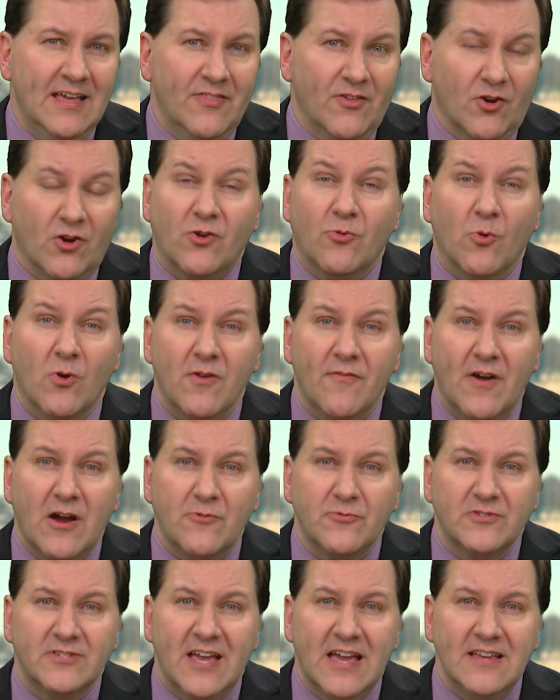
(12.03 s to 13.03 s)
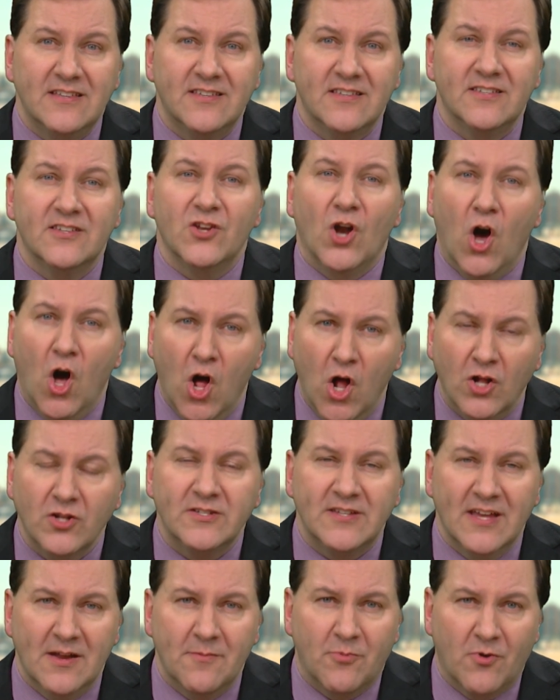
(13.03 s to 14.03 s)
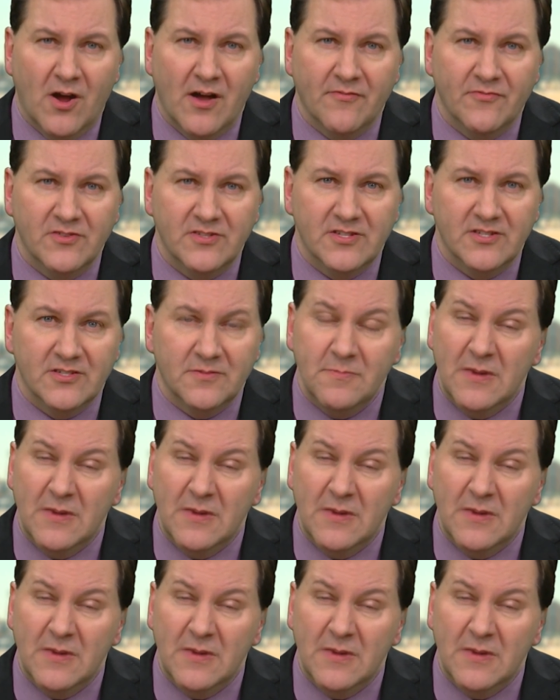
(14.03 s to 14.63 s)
There are coronavirus cases in all 10 provinces.